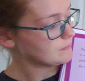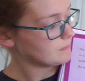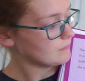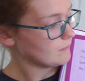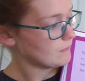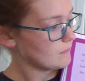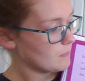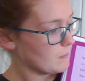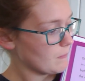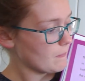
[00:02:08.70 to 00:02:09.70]

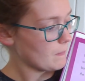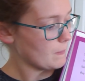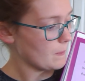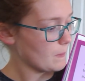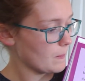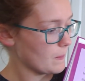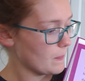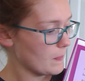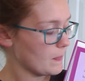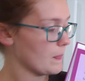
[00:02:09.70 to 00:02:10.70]

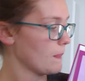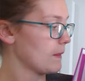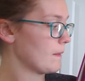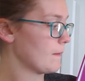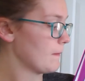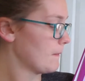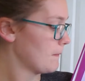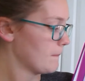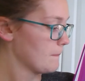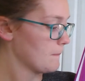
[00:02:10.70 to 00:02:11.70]

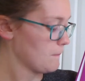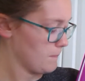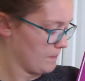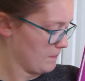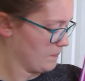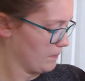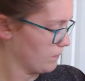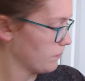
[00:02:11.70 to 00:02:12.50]
Nobody speaks.